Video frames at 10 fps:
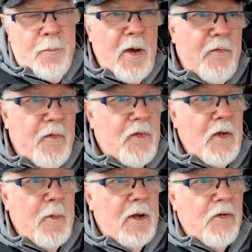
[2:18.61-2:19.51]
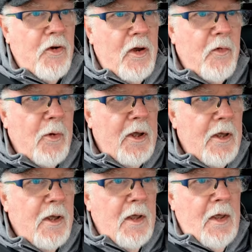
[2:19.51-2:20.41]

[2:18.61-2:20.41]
about 15 minute drive away,